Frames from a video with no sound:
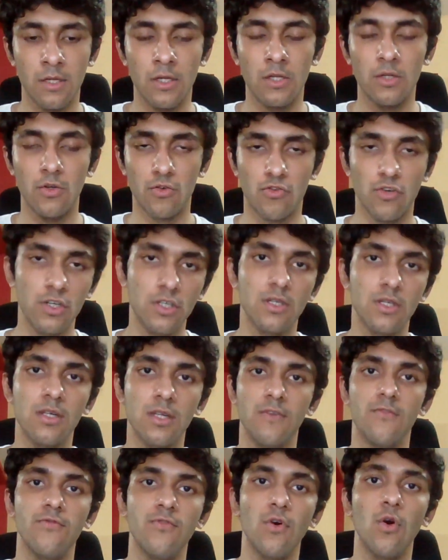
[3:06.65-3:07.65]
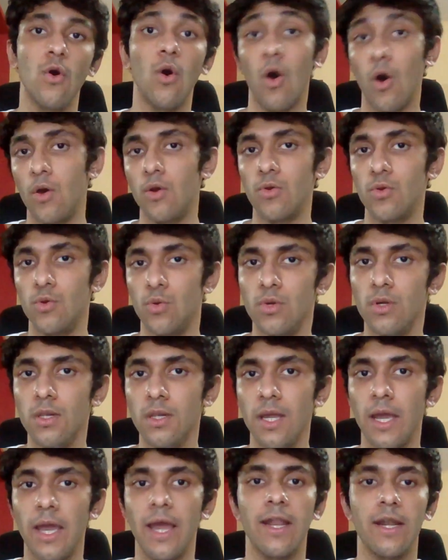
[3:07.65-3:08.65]
nutritional info on Google,
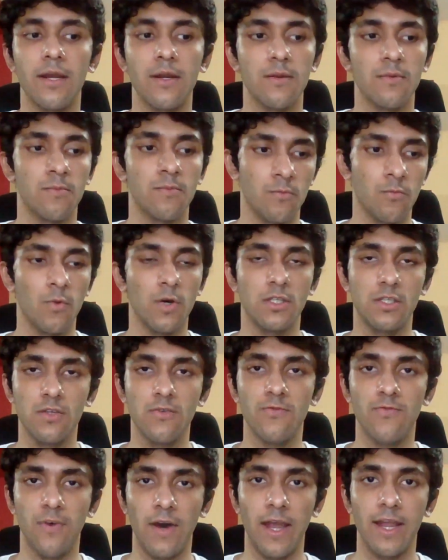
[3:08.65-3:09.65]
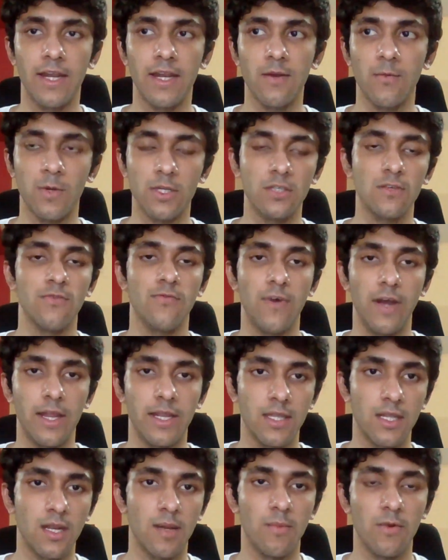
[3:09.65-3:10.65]
and once you find the
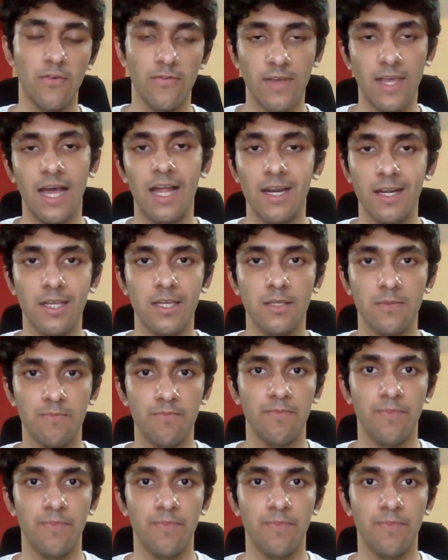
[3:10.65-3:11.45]
number of calories